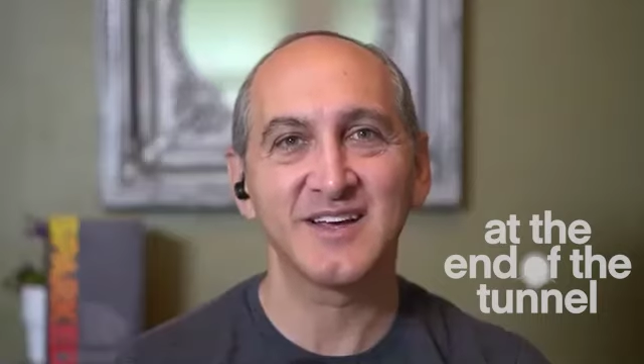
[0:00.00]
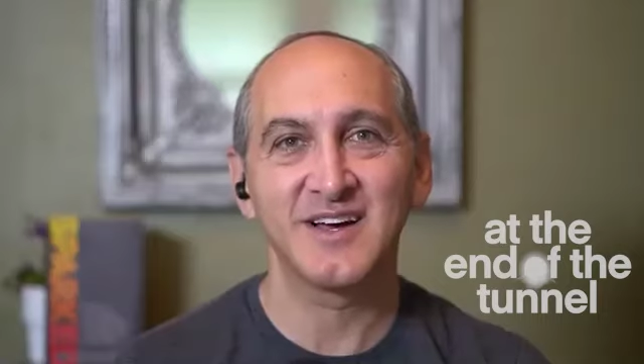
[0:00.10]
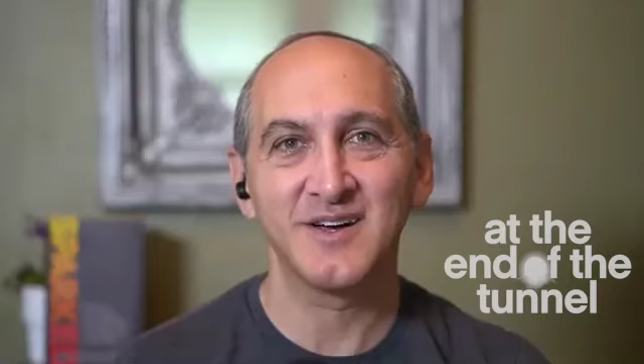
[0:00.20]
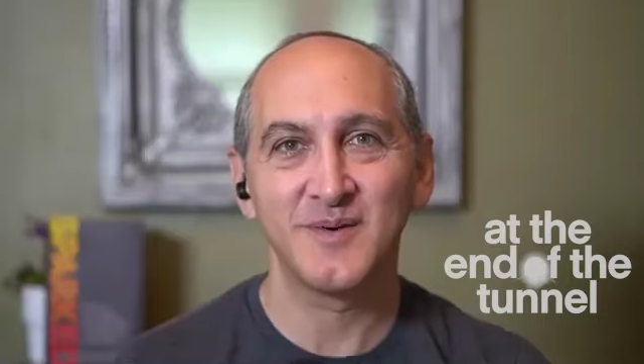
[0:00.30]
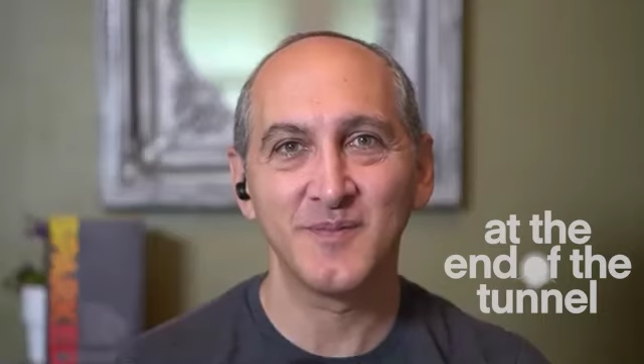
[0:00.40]

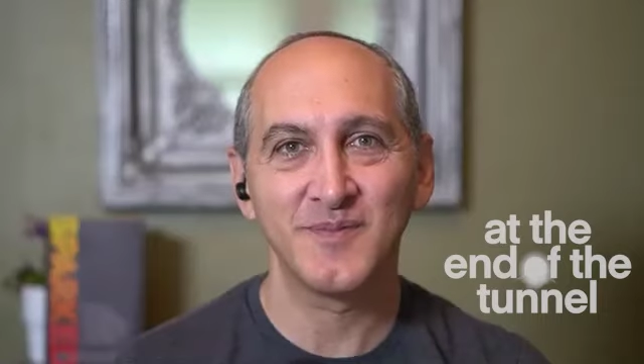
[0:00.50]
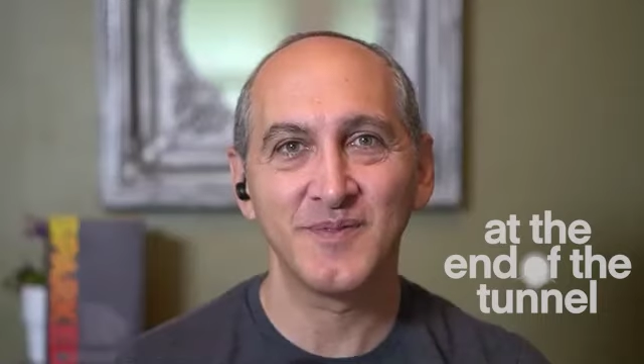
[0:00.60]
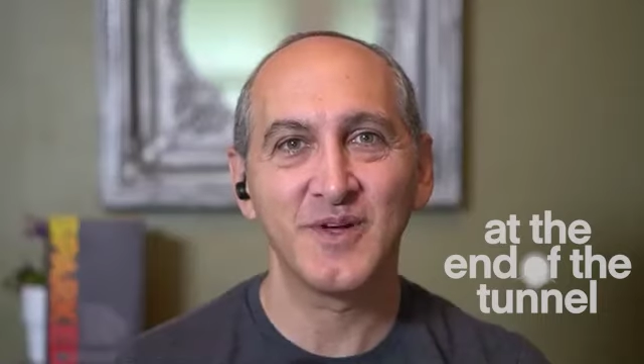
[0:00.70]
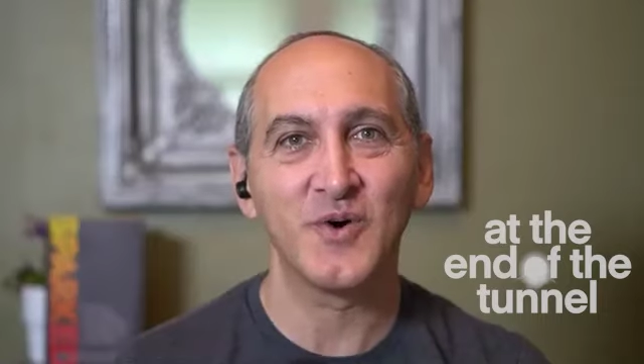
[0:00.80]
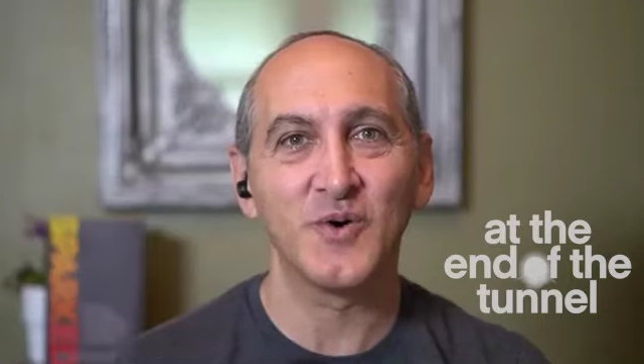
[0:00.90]
um,
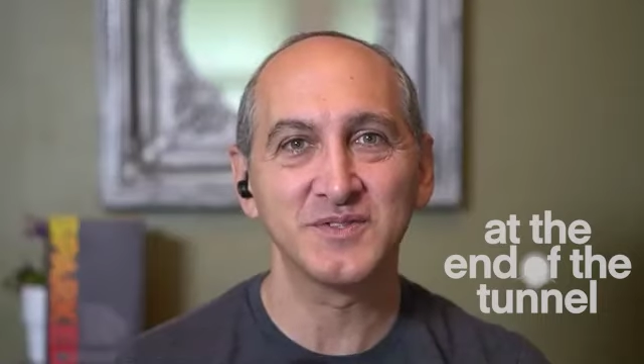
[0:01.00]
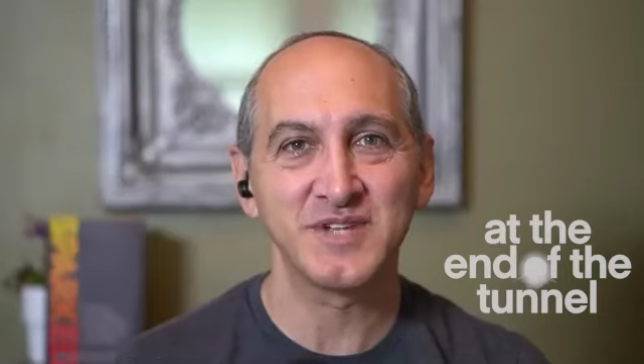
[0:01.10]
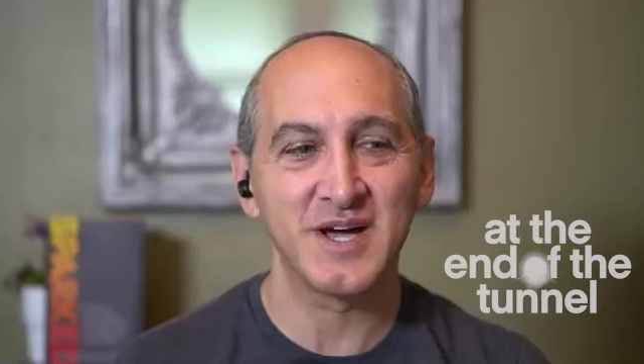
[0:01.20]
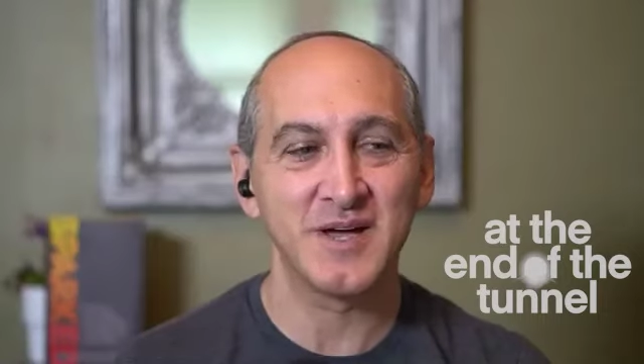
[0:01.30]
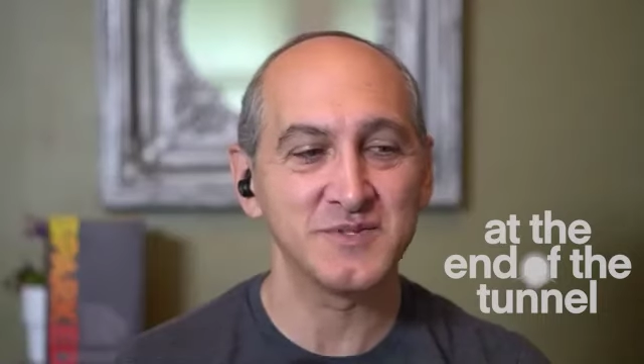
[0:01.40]
the whole
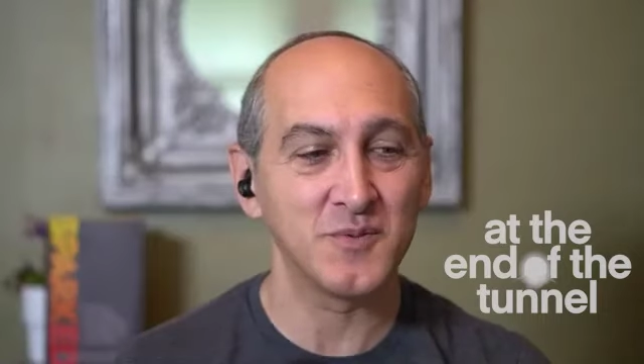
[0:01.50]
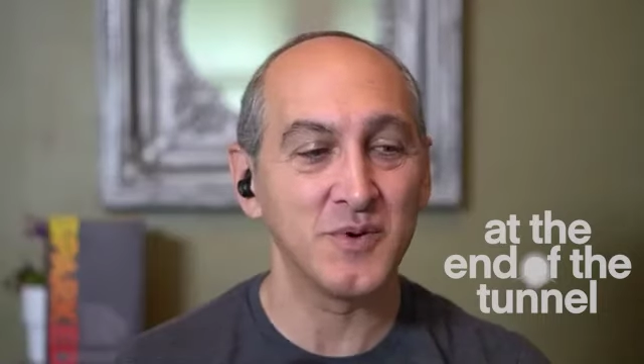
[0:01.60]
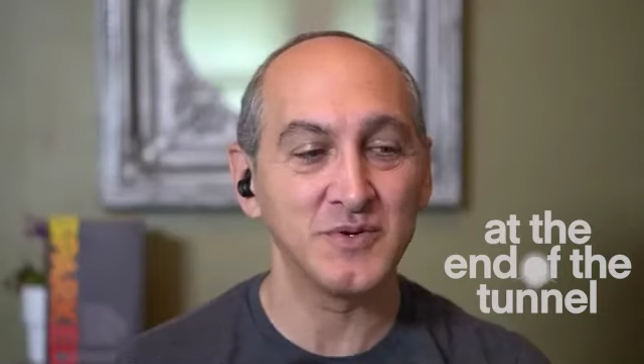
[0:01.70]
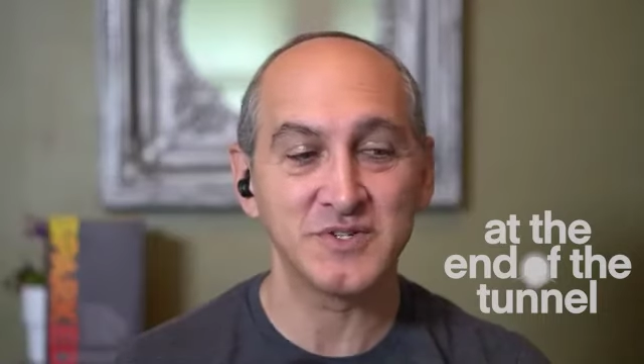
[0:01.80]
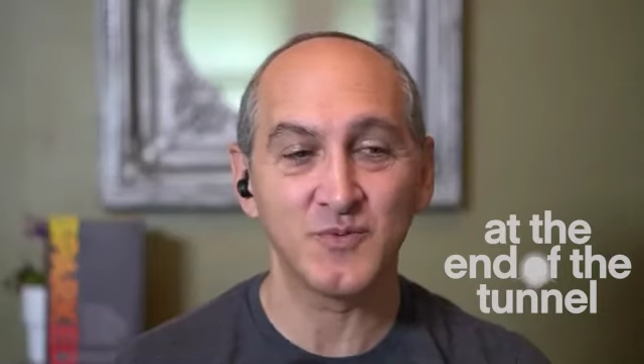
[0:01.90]
time. So
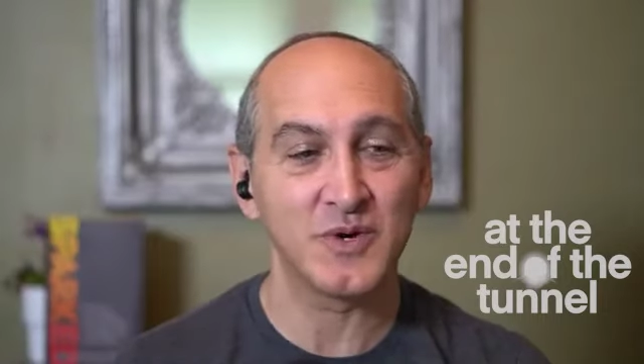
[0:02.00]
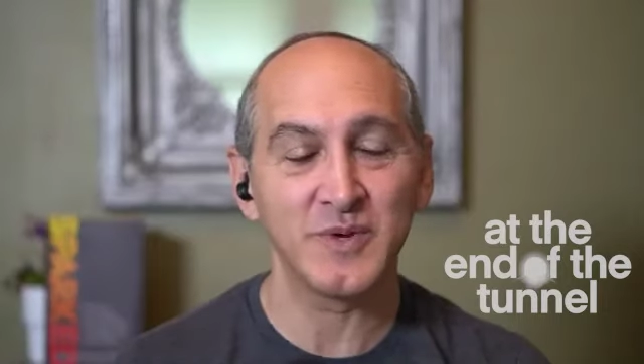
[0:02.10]
most of what